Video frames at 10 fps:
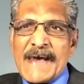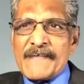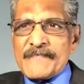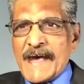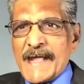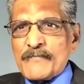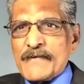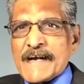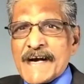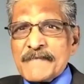And then
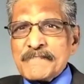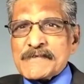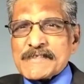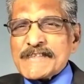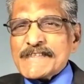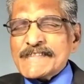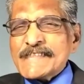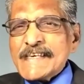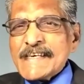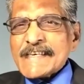we come to
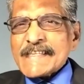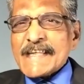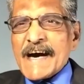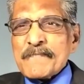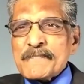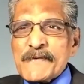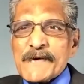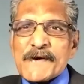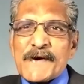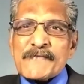the
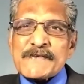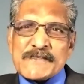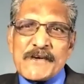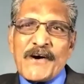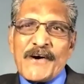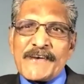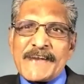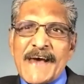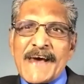book of John.